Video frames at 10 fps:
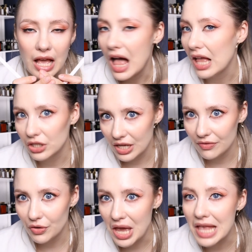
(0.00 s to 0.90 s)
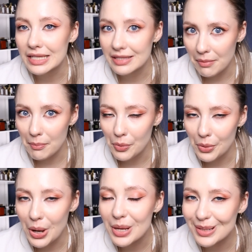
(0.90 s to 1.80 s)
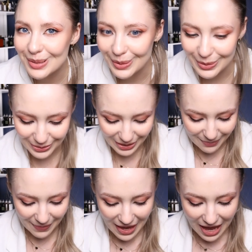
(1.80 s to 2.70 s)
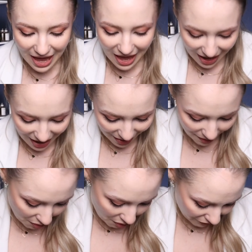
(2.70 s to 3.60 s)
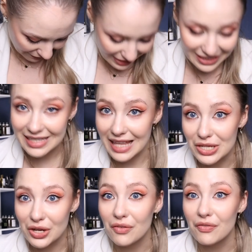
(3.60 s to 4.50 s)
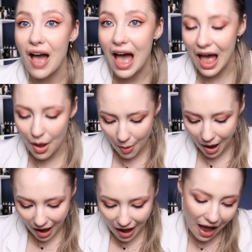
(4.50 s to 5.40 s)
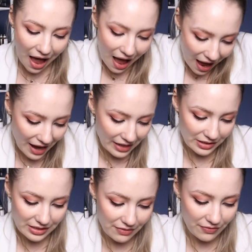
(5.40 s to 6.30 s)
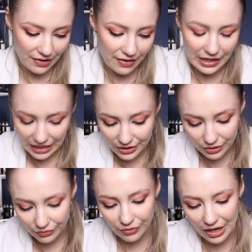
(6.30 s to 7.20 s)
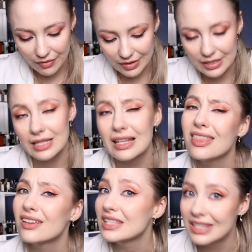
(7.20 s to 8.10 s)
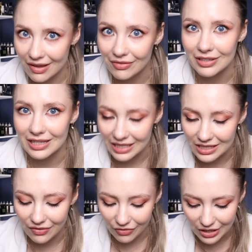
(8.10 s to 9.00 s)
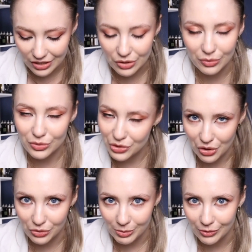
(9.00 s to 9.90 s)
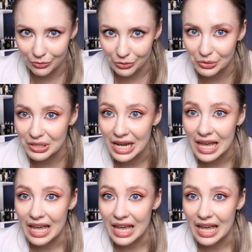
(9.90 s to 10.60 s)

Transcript: I'll give you a simple solution of understanding of how I differ these 2 fragrances, and they're definitely different. So don't be fooled